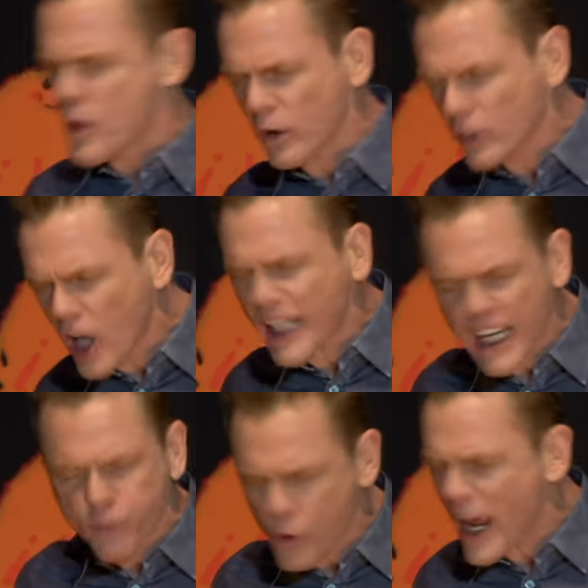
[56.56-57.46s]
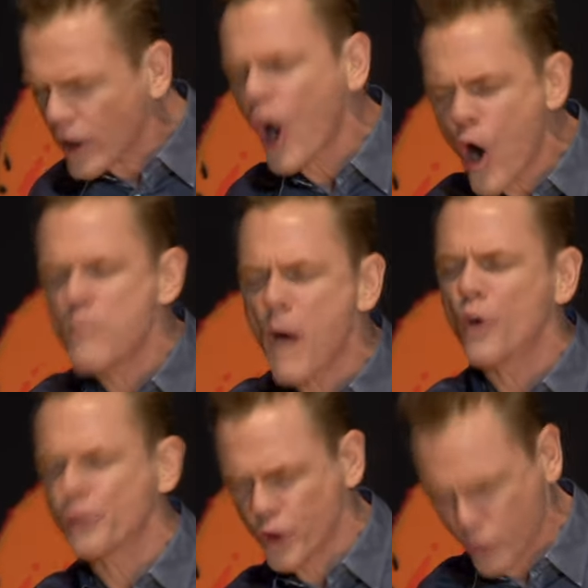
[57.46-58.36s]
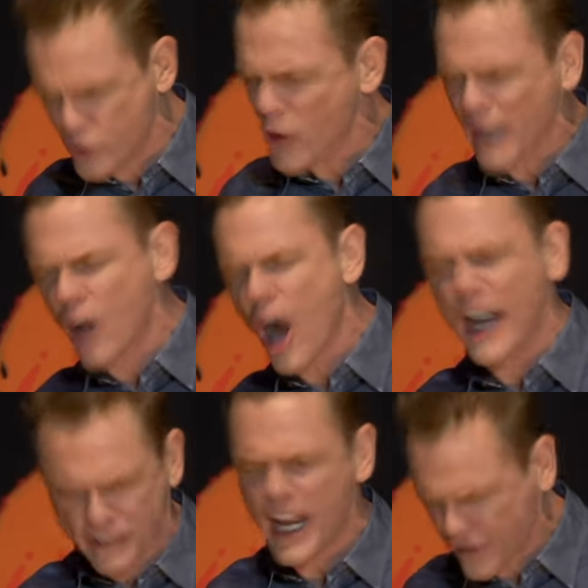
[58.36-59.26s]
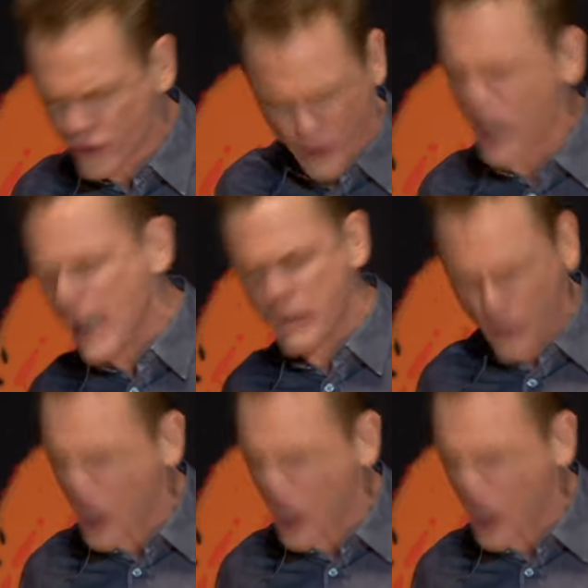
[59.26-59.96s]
we were lucky if we had hobo stew. Do you know how long it takes to cut up a